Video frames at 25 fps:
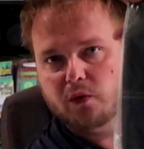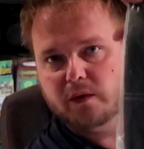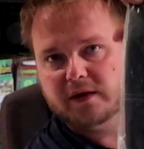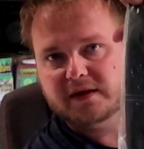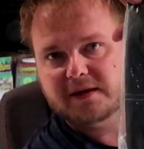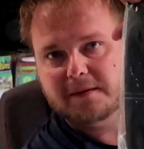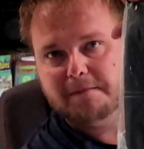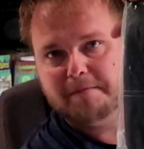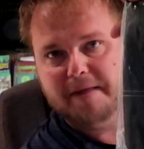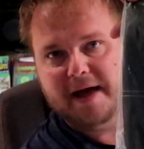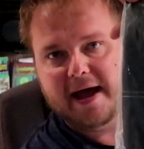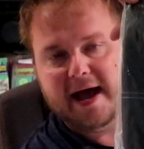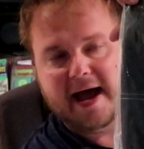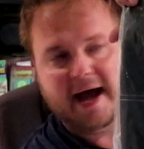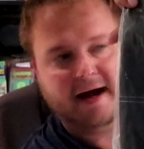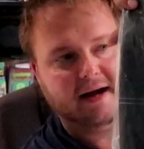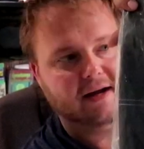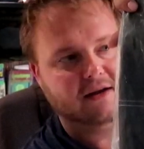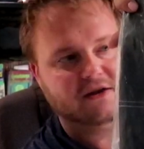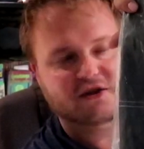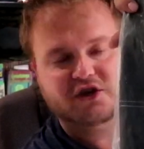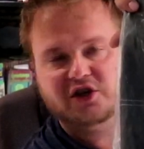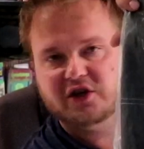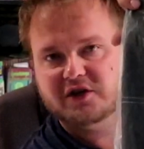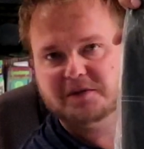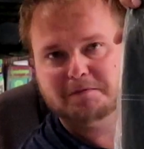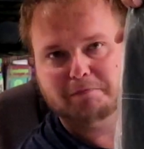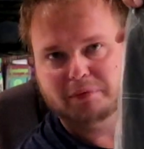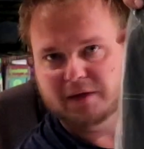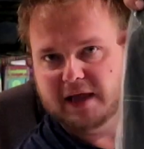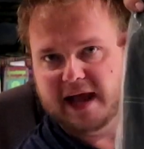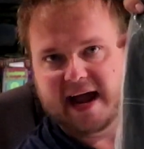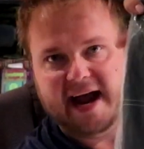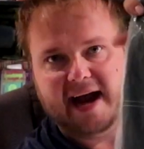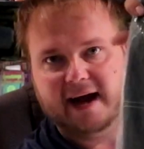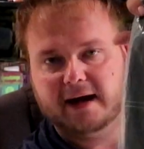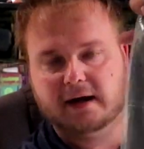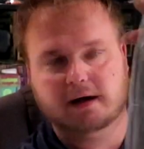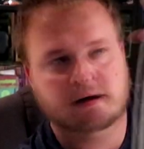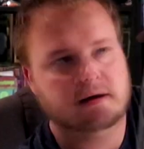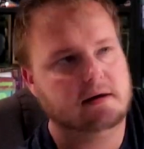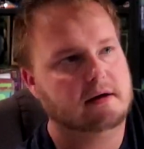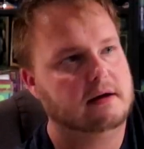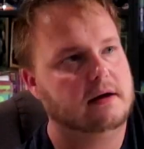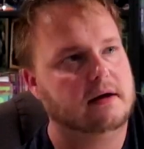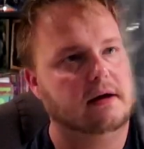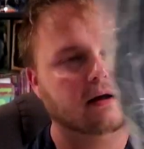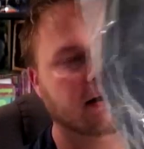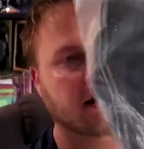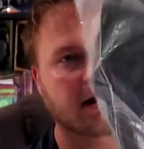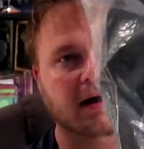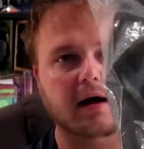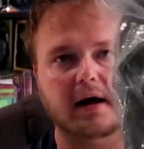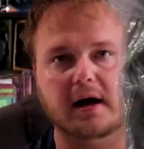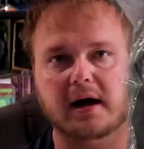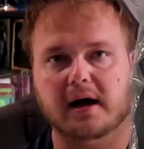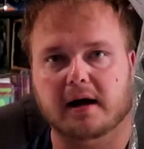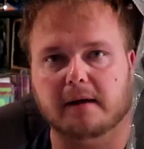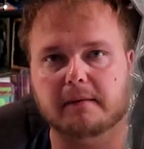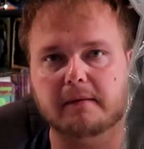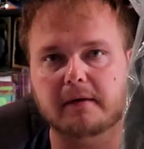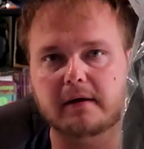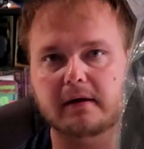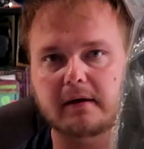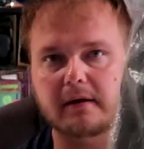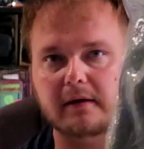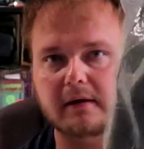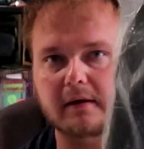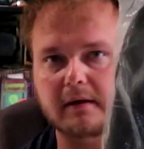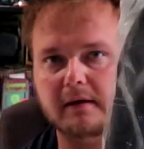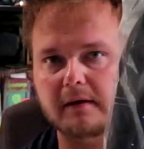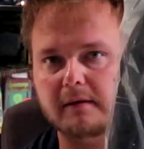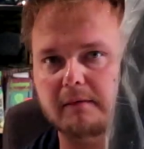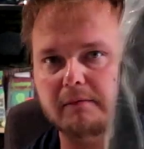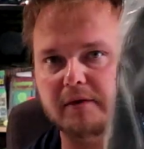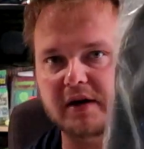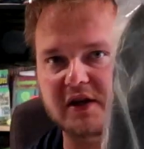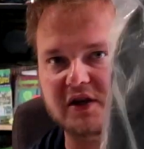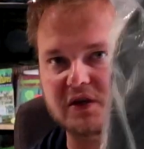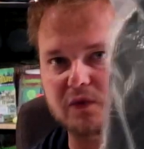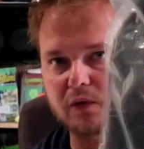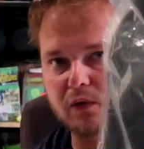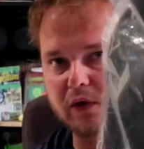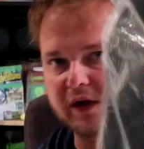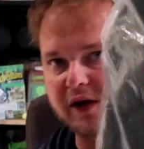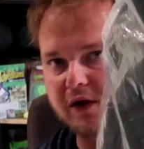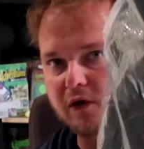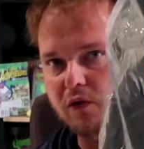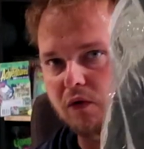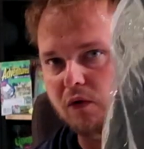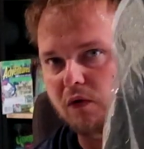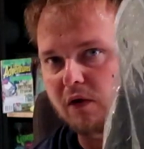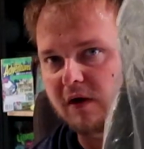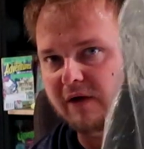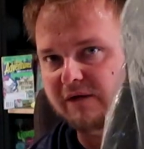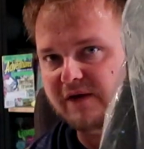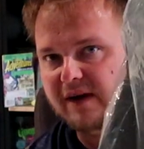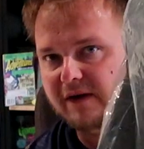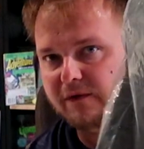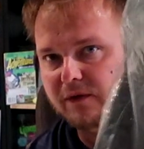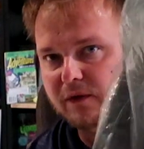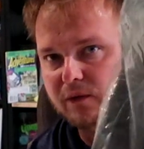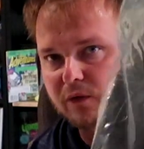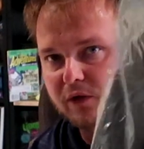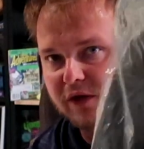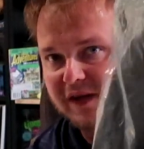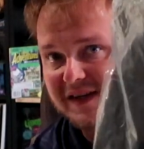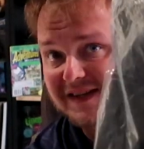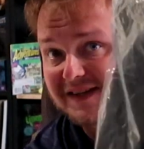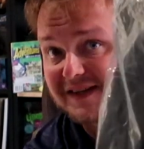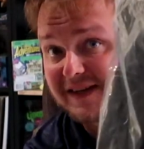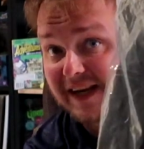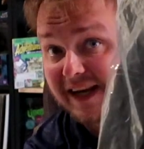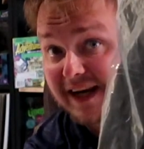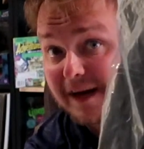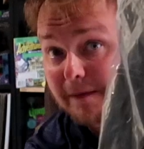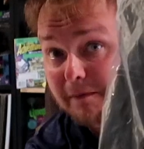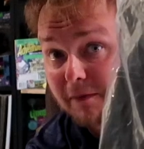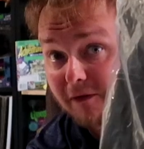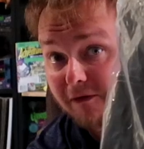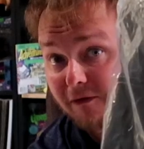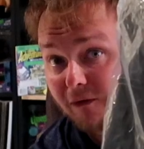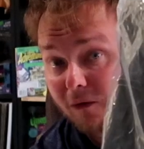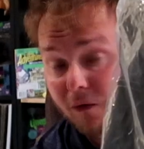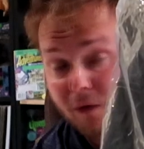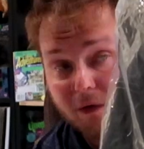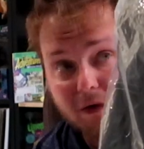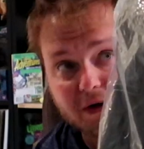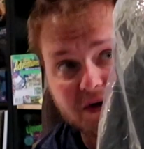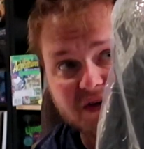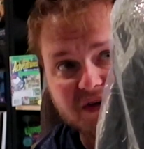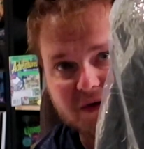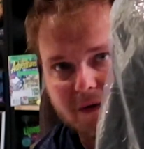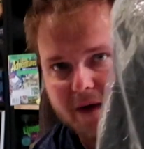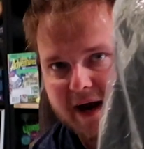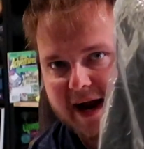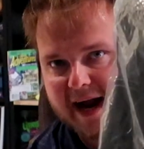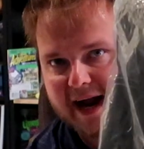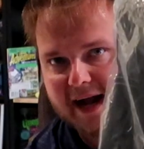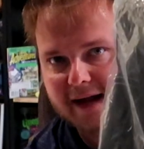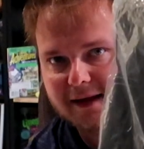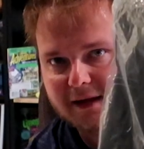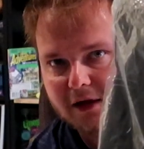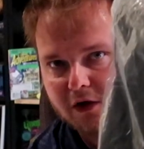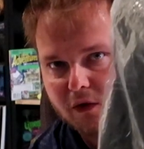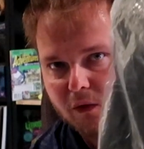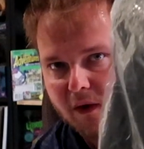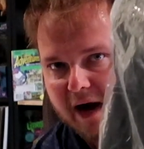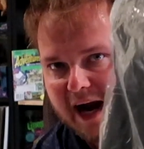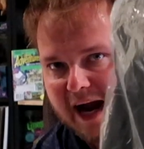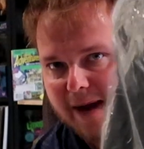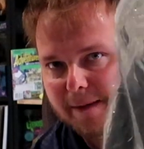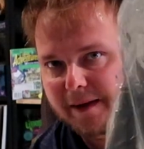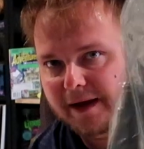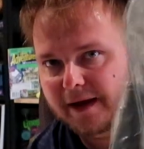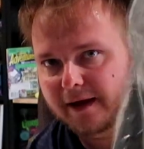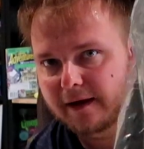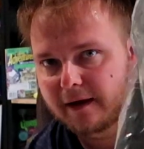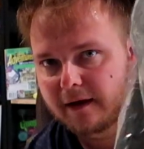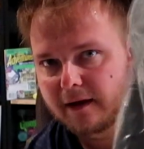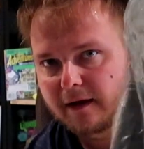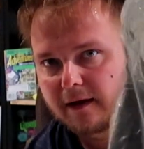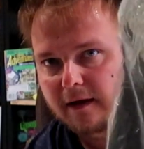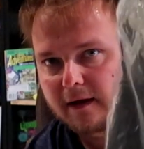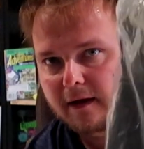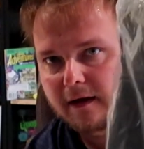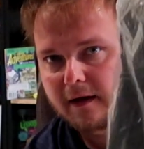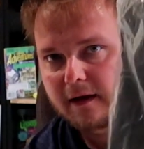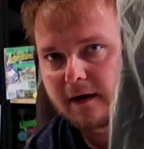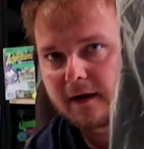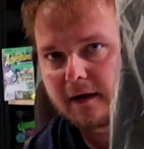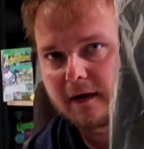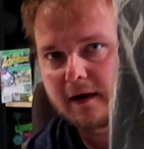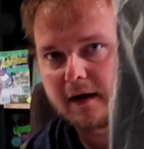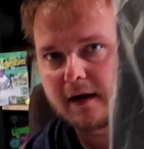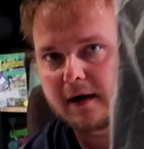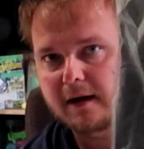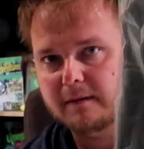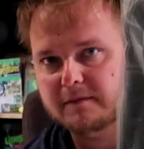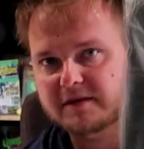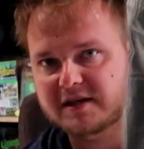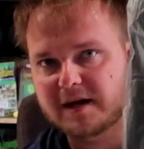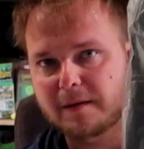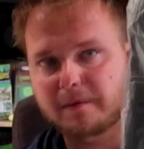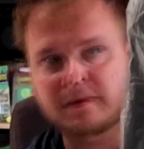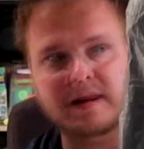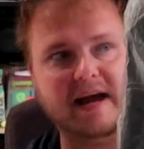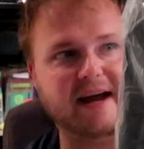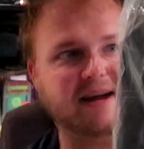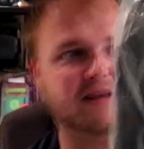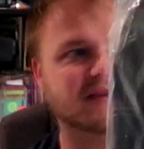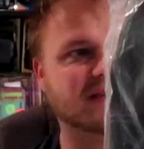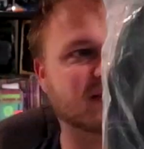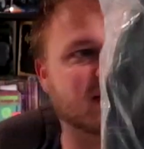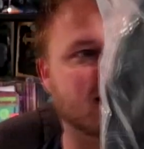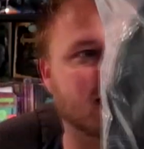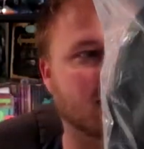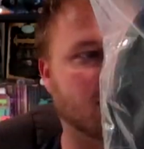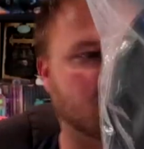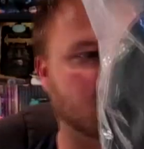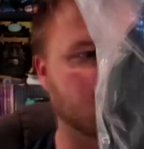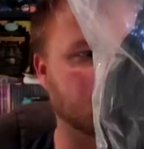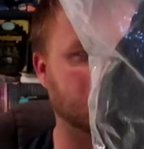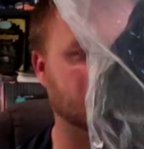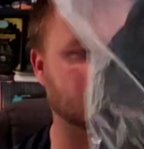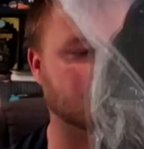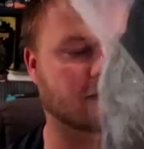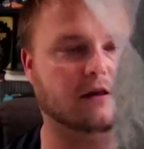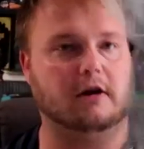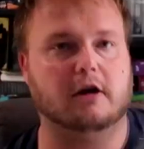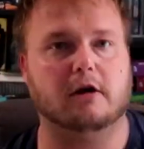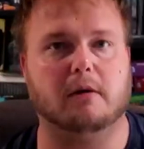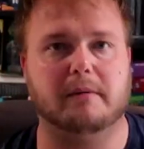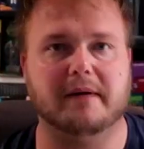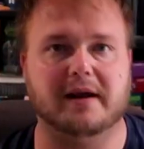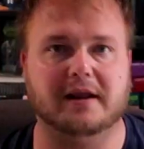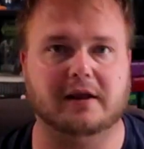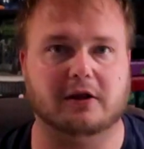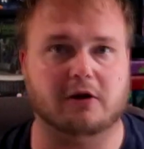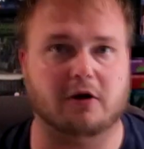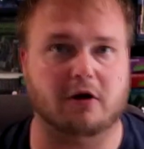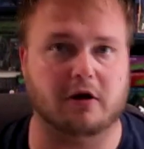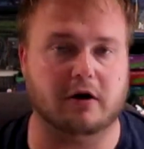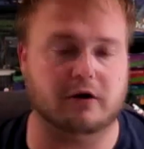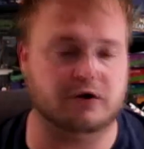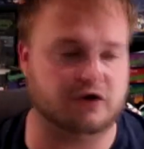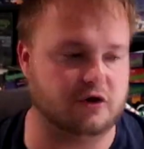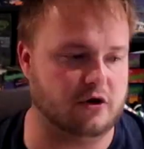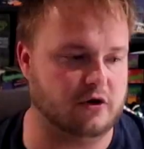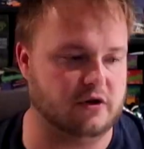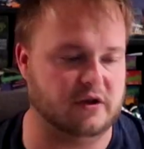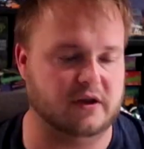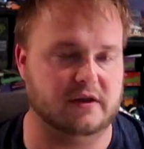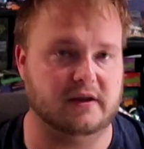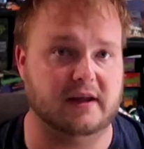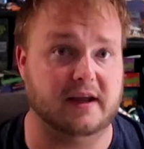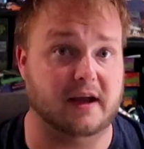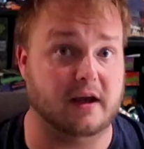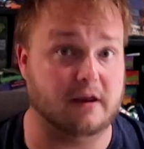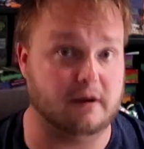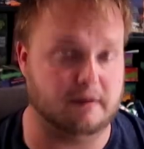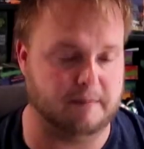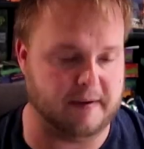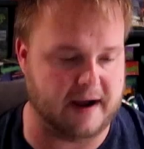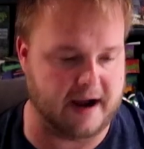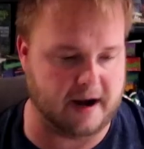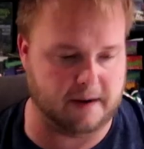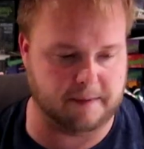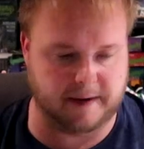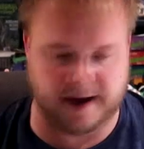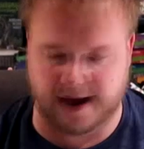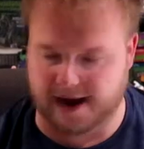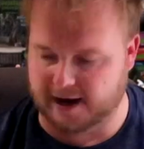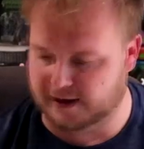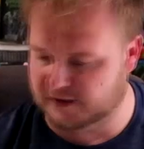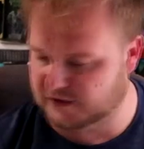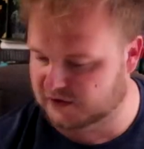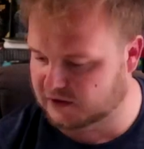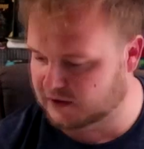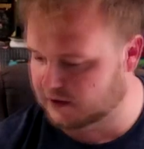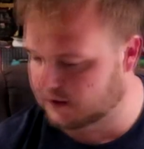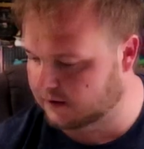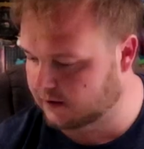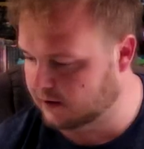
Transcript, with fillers: with the back. It's just black. Um, but it's really cool. I've never really seen it before, so I had to grab it um, double XL. It's a little bit larger than the other backpacks.